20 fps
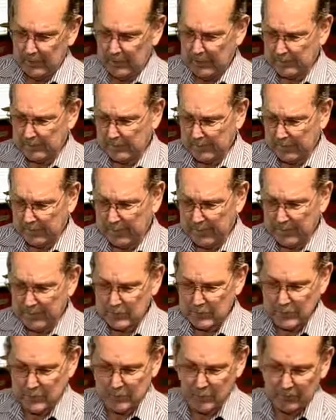It's the
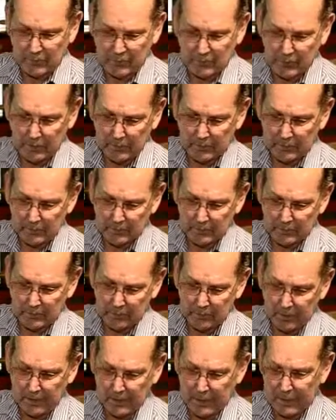effigy of a little
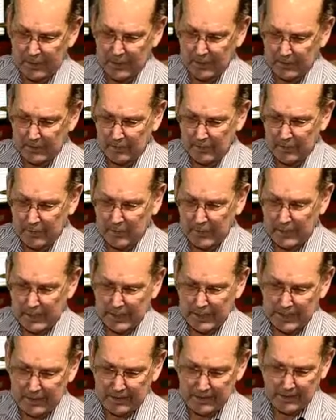little head, human
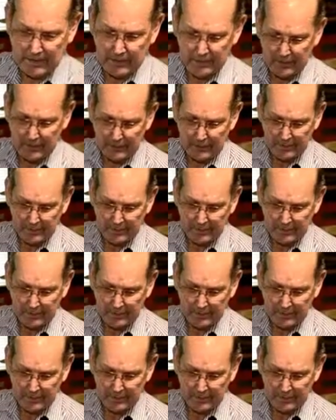head,